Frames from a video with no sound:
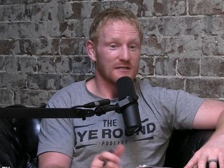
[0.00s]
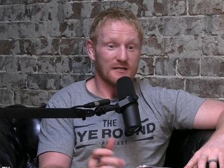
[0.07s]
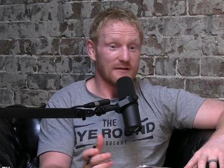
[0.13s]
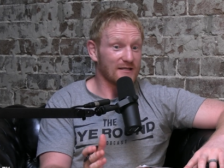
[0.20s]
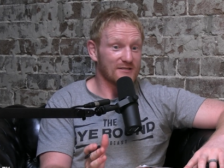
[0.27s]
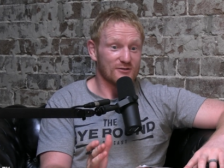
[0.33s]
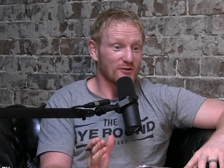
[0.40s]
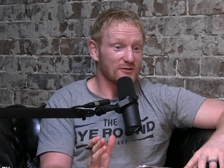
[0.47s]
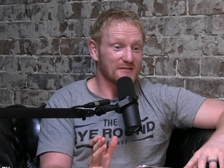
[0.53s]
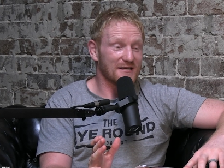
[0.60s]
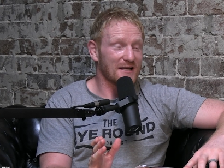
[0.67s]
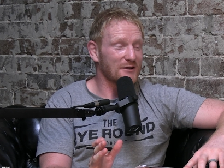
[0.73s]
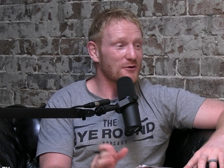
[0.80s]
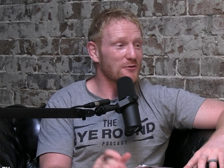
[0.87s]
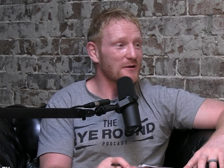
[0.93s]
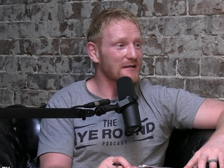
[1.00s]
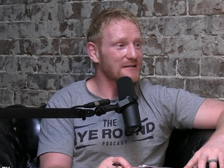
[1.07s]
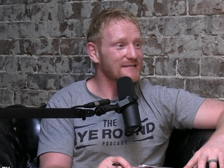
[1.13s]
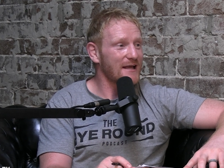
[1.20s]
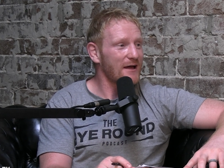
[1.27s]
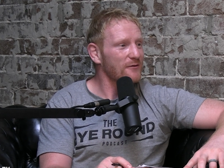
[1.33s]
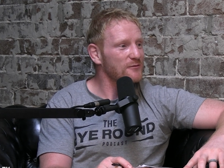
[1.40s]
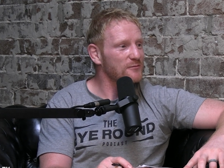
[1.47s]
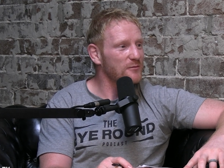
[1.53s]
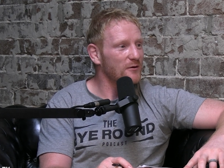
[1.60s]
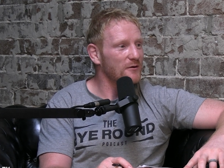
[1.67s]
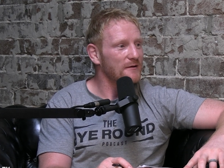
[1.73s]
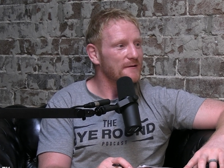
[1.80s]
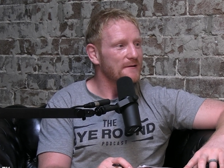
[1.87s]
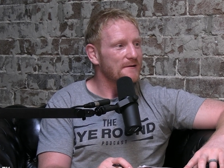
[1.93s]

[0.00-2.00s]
And that's not to say I don't like South, but